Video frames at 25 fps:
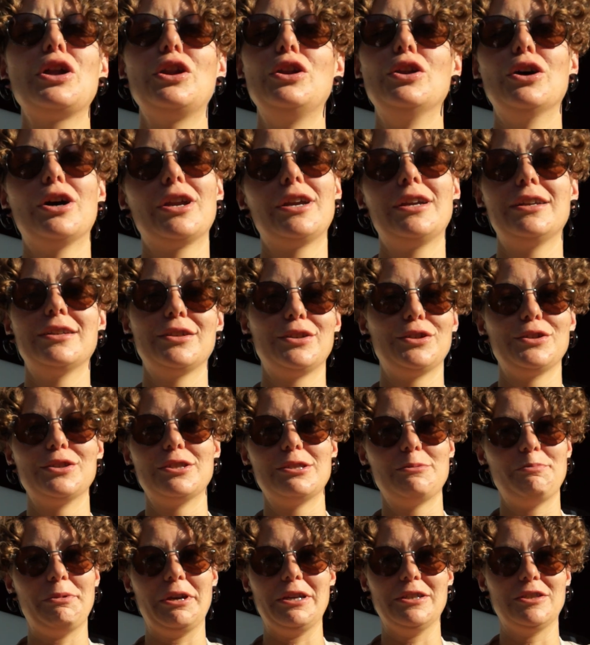not in a good
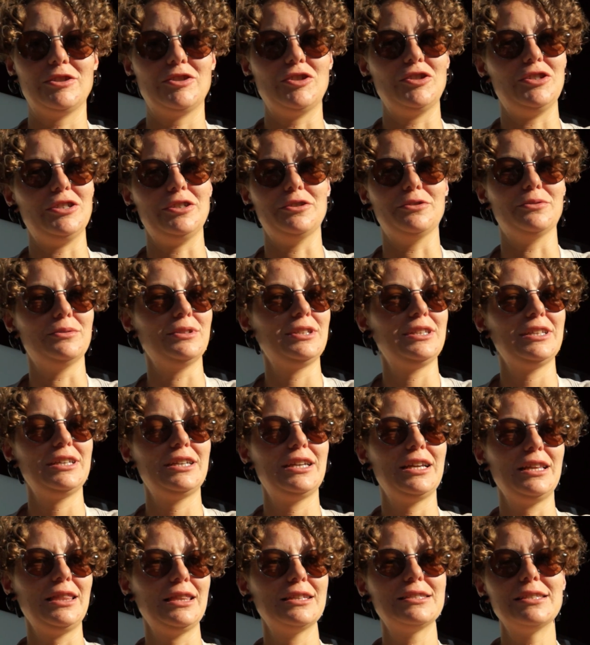space to deal with
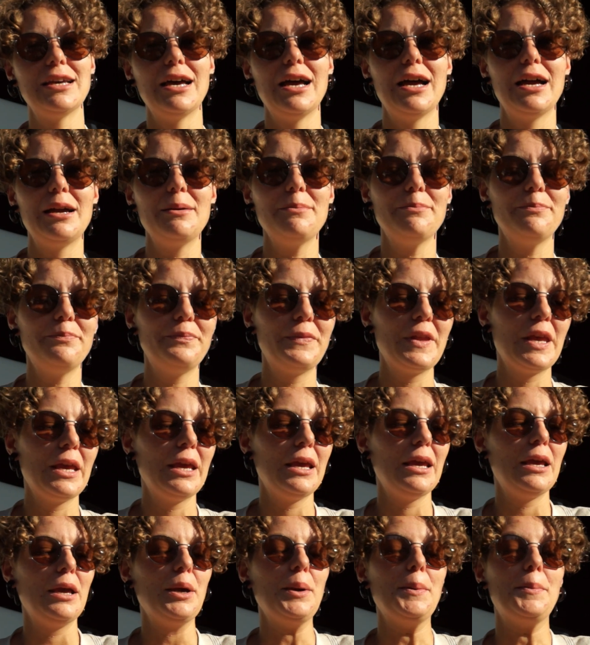it at the time,
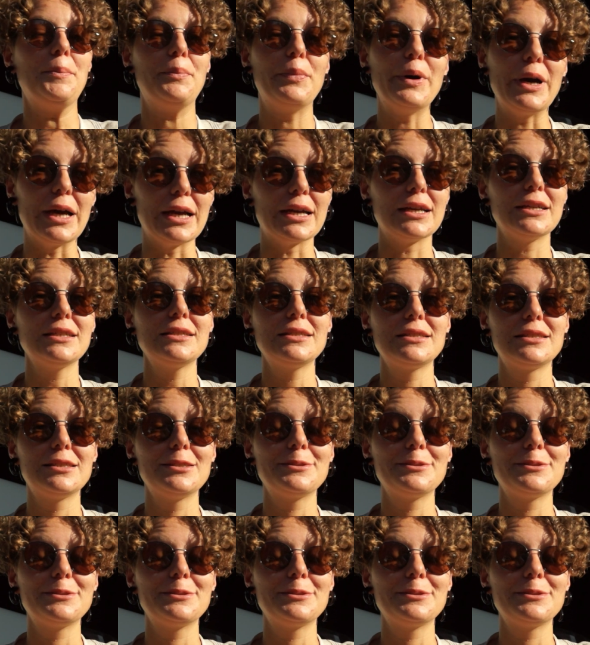but